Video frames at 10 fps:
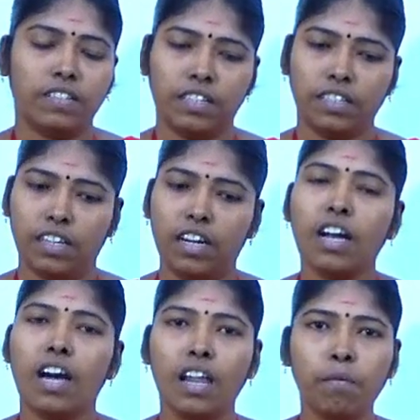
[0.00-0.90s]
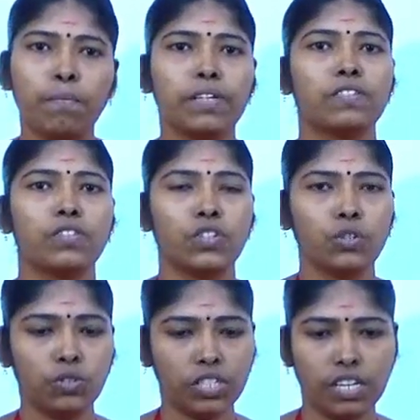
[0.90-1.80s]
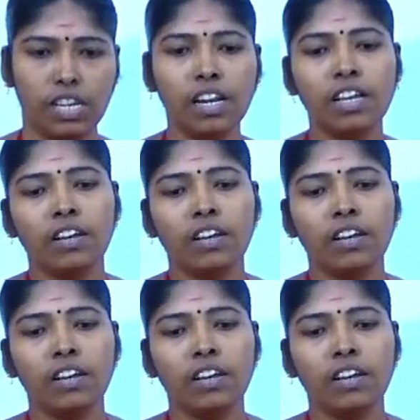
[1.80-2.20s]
structure help us you deal